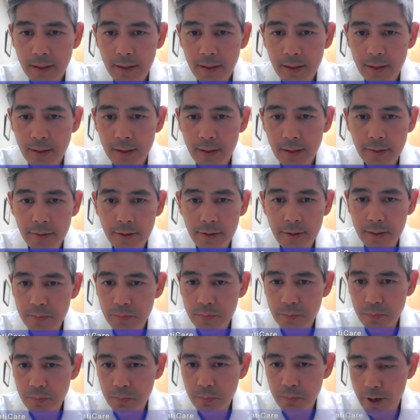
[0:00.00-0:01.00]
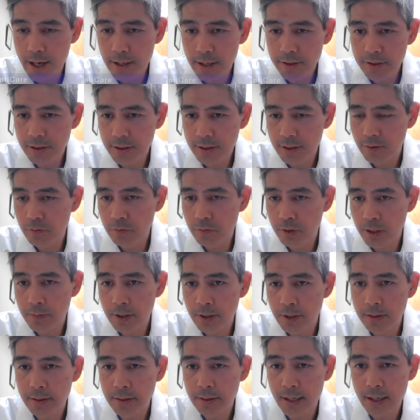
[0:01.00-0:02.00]
uh, then breast in
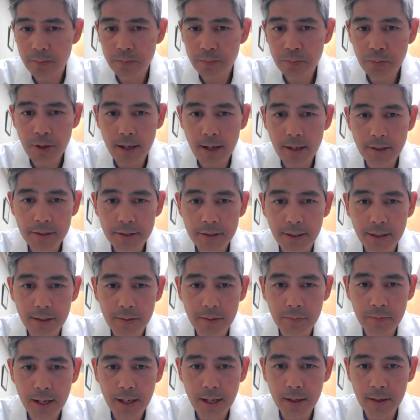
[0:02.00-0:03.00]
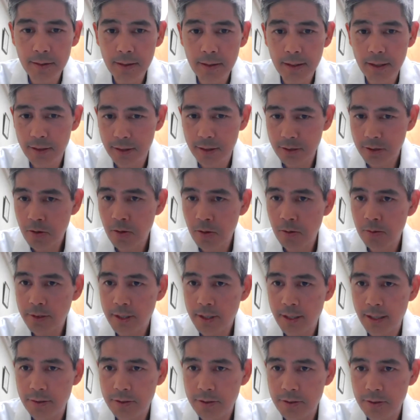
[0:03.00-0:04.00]
women, and prostate in men, and then
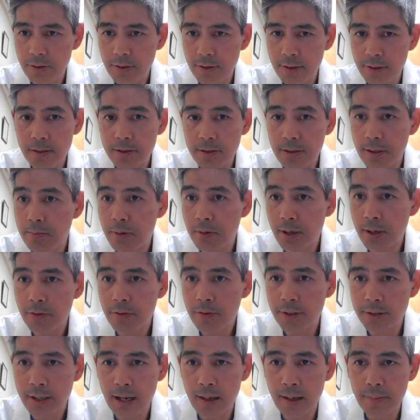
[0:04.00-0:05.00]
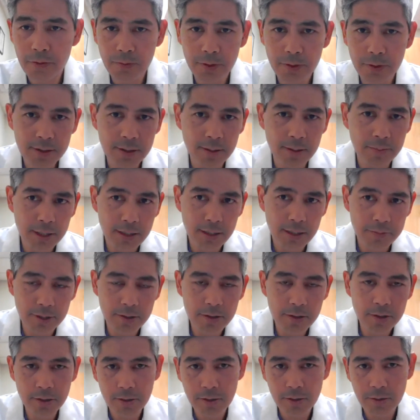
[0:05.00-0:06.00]
colon cancer is among the top three. Sometimes
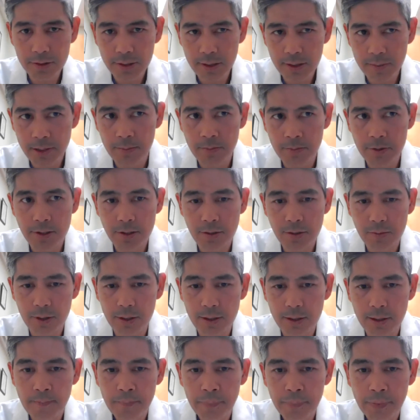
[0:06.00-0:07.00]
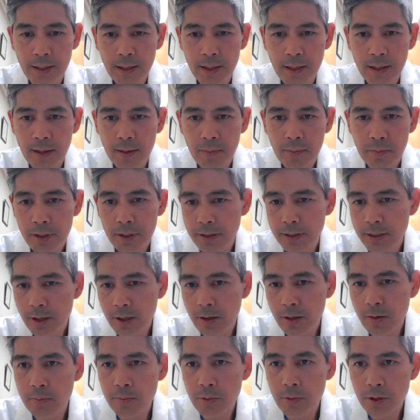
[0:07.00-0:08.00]
it's two, sometimes it's three. But you
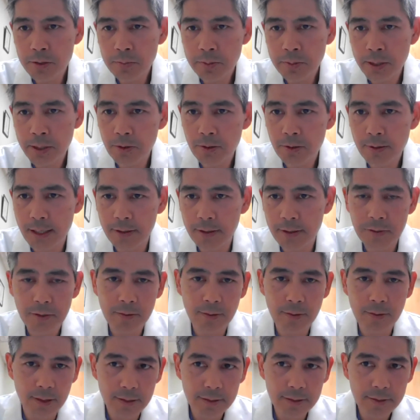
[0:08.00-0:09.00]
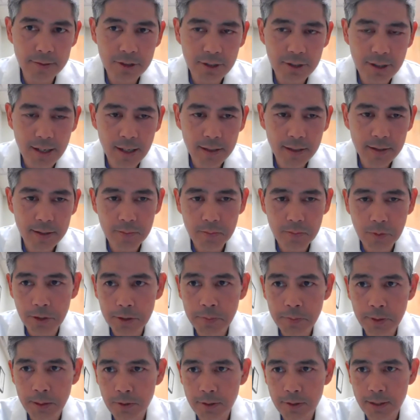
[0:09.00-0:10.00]
know, most people get their lungs checked, and
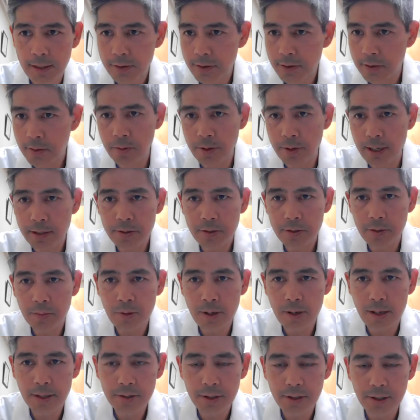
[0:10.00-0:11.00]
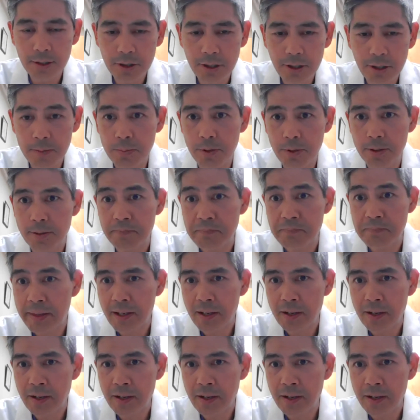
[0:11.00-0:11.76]
most people get their breast or prostate checked. But